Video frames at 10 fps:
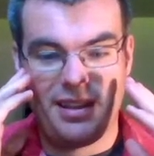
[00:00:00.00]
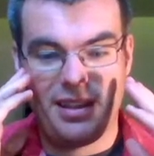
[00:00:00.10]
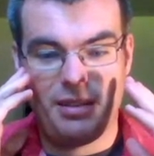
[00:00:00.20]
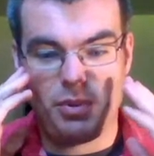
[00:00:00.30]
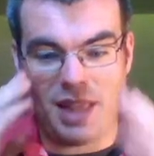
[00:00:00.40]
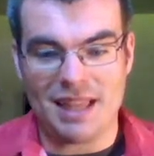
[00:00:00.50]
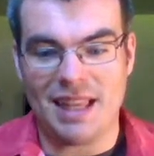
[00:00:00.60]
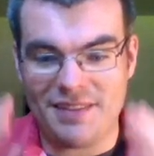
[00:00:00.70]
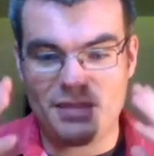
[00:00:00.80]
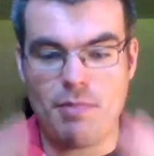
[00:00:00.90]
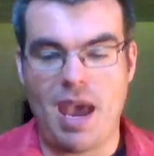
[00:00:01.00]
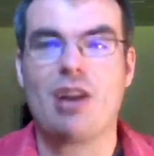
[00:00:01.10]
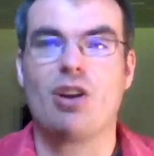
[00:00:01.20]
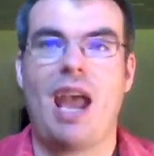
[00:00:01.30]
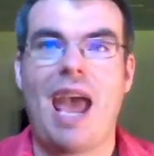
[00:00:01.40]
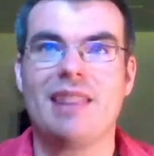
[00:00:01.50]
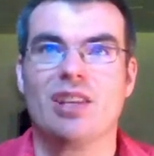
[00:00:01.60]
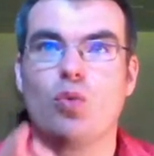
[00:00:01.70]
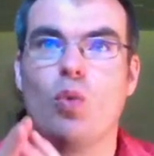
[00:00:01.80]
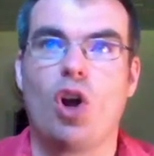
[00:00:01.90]
Black Lives Matter had
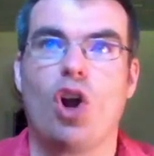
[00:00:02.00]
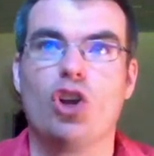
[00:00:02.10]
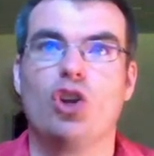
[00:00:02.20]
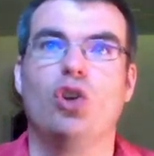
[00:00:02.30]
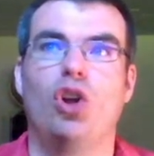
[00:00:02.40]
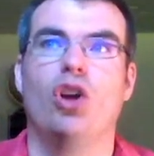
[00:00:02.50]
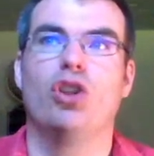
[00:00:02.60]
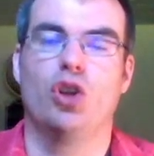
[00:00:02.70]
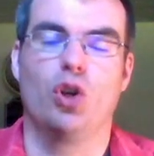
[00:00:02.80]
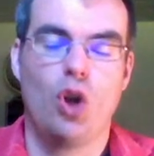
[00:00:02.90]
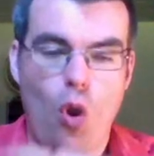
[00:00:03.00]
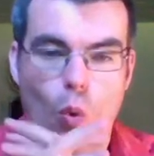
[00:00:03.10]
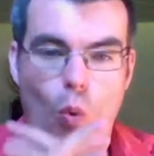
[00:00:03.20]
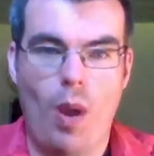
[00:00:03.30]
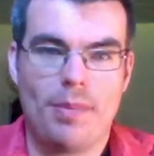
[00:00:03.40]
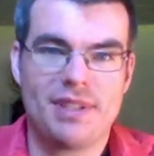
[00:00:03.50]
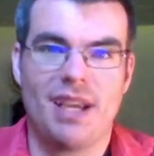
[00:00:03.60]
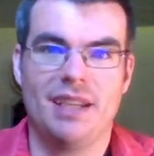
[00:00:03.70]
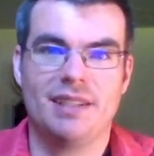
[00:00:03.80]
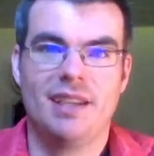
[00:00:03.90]
this one article on their
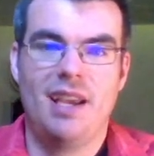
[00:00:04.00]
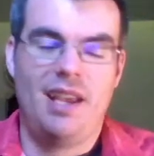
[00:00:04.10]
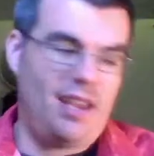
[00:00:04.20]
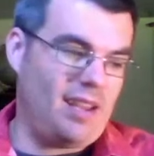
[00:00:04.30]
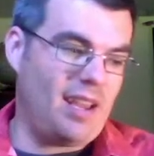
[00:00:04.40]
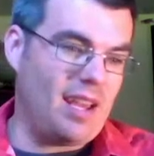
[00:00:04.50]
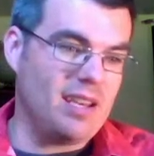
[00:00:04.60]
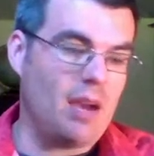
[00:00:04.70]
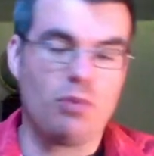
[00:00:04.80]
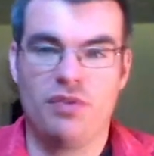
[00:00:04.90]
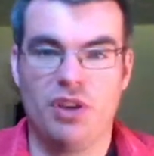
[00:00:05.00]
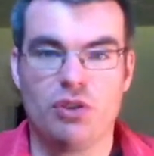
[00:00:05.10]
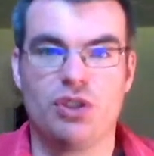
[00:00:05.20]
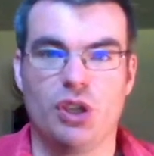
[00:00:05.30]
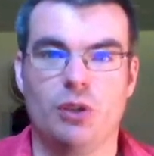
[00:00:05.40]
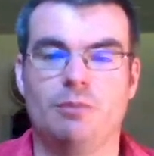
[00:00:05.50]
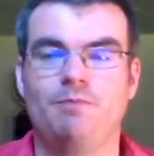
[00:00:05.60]
website a number of years ago.